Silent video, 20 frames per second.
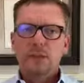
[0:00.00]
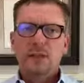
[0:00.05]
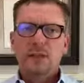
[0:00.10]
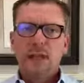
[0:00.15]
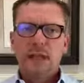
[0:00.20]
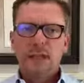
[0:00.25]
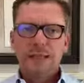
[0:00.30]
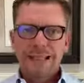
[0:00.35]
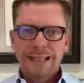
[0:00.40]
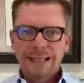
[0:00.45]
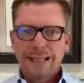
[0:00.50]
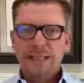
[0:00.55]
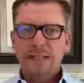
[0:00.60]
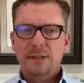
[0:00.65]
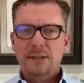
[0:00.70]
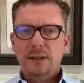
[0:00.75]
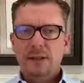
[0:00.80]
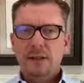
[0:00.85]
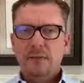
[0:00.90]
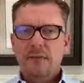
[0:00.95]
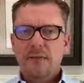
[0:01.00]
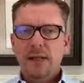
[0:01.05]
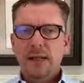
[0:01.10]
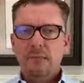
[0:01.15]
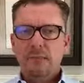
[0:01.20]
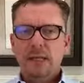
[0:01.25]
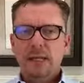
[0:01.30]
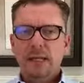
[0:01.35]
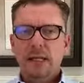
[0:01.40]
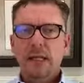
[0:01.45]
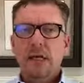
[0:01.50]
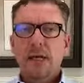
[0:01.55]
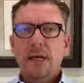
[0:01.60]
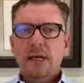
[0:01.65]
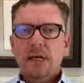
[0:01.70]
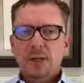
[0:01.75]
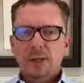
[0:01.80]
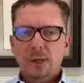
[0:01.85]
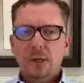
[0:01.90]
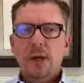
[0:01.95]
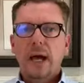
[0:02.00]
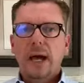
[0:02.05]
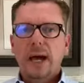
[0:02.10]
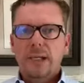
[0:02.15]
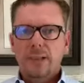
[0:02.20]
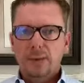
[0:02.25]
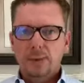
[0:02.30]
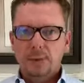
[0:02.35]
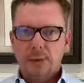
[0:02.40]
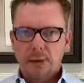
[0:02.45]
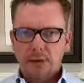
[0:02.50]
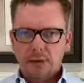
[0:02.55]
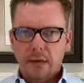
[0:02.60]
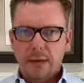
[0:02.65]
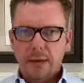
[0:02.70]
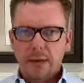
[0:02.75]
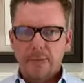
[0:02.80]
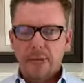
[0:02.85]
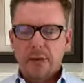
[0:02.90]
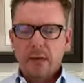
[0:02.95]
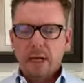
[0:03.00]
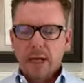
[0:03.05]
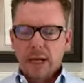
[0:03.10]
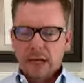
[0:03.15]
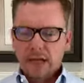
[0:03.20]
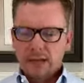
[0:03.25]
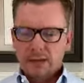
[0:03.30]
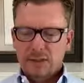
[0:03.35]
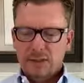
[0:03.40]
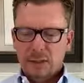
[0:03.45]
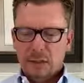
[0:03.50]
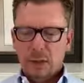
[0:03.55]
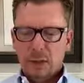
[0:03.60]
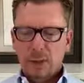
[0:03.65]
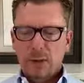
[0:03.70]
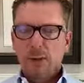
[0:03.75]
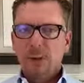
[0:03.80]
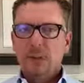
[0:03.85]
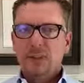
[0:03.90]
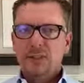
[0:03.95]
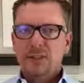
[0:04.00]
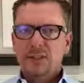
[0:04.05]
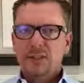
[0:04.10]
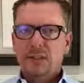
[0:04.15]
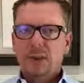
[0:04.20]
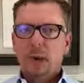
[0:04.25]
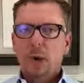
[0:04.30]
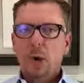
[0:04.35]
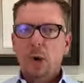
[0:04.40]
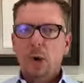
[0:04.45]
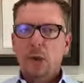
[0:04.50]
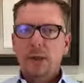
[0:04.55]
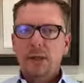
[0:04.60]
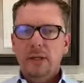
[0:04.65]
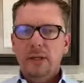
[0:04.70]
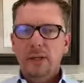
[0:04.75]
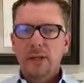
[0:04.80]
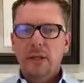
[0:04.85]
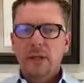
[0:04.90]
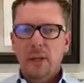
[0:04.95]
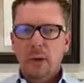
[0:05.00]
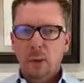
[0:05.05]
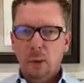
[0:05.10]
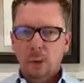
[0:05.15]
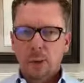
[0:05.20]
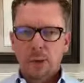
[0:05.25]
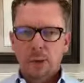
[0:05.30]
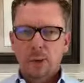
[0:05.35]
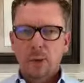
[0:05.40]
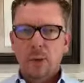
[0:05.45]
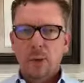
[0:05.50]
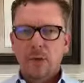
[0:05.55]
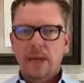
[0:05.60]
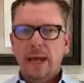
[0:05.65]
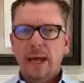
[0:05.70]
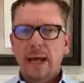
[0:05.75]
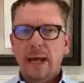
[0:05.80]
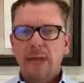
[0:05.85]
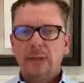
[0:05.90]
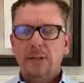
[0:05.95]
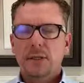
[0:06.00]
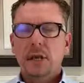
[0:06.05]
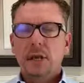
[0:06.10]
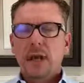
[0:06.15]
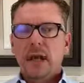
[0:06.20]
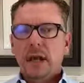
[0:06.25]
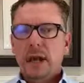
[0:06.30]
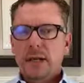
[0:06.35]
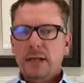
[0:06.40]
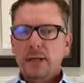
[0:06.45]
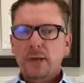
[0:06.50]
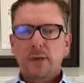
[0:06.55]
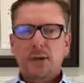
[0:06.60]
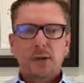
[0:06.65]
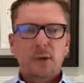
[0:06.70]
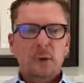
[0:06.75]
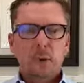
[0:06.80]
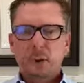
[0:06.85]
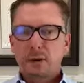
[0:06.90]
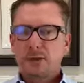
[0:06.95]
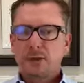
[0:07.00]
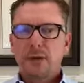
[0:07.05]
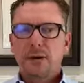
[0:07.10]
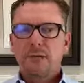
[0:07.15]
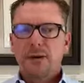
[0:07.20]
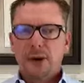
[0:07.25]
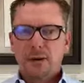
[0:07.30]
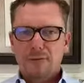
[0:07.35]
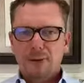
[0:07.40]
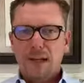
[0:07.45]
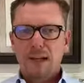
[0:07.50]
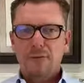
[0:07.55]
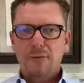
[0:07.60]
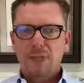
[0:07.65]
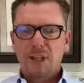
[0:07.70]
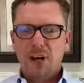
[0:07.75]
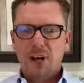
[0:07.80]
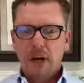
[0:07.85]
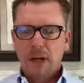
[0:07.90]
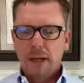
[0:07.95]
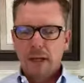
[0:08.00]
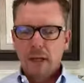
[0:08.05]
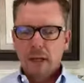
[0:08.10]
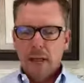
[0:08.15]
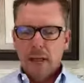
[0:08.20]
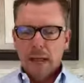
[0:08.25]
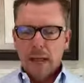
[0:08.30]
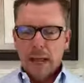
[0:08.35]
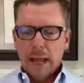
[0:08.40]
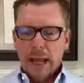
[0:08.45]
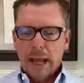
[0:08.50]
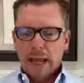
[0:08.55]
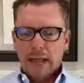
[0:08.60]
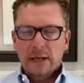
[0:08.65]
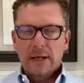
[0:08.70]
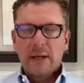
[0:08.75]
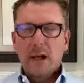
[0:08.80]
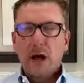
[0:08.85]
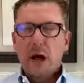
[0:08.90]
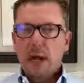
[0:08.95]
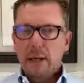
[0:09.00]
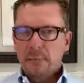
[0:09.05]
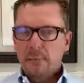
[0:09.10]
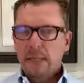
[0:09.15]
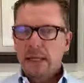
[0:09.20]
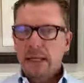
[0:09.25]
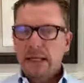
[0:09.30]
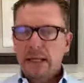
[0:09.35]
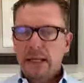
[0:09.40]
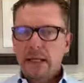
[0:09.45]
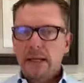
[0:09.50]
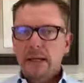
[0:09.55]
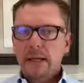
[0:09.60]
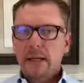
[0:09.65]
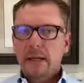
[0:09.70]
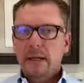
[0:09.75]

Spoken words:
can get to your family, you guys are safe. And so you can sit home and you can order DoorDash and you can order stuff off Amazon and not be